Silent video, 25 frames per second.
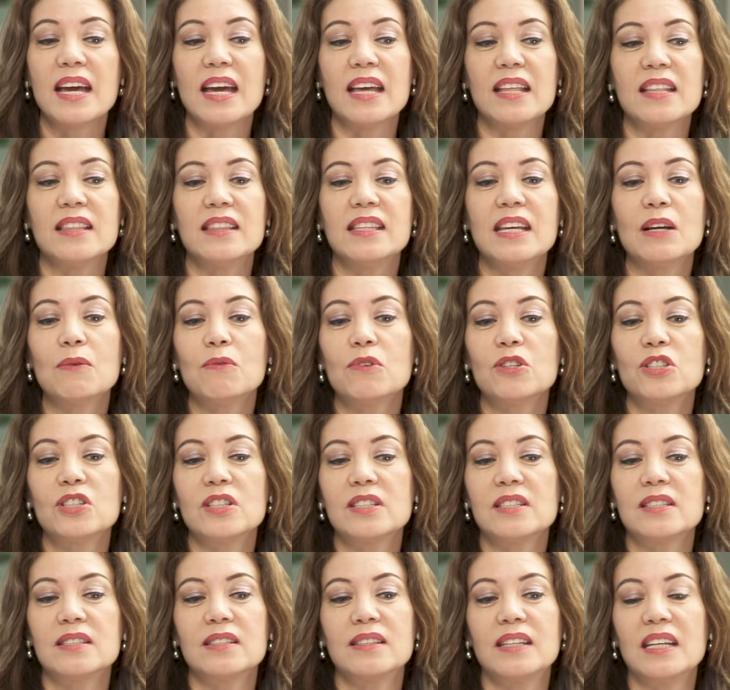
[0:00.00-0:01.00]
and they were
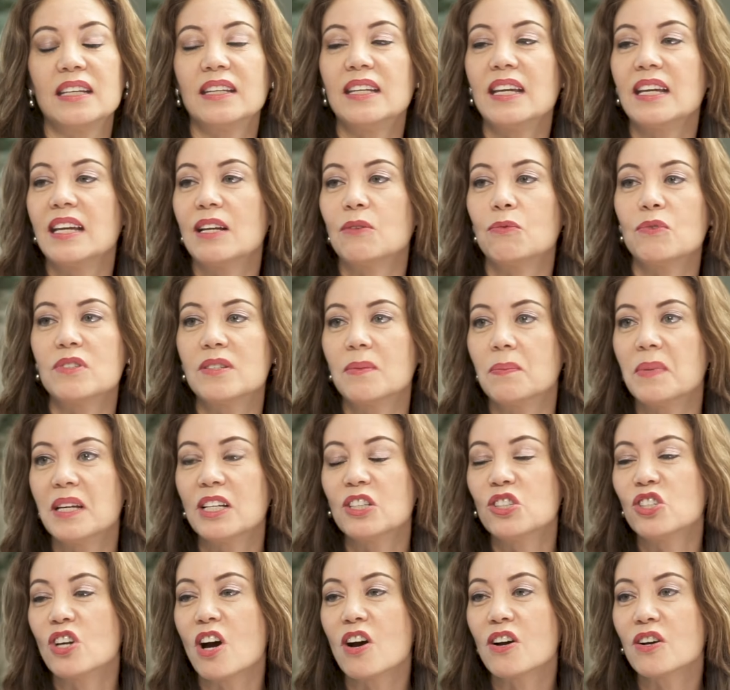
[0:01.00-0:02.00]
just thinking it was a
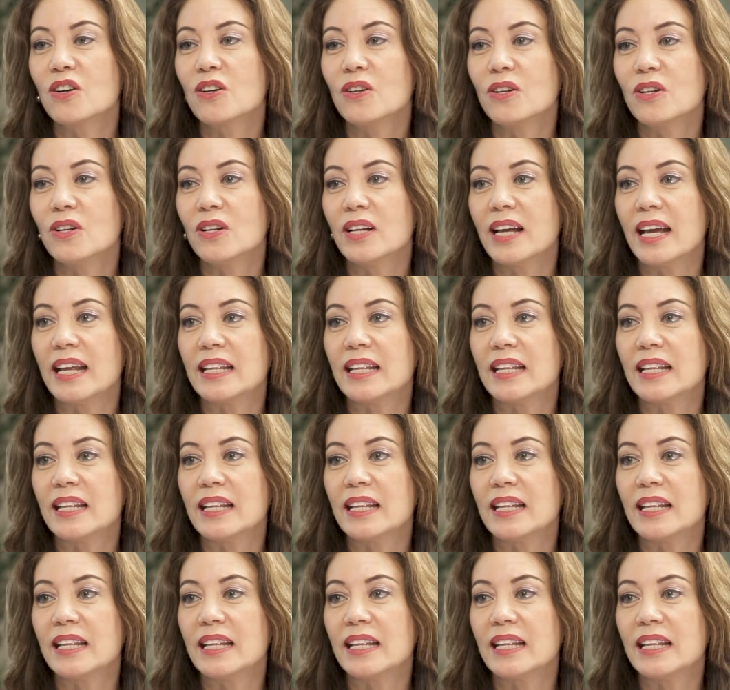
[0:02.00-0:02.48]
big jungle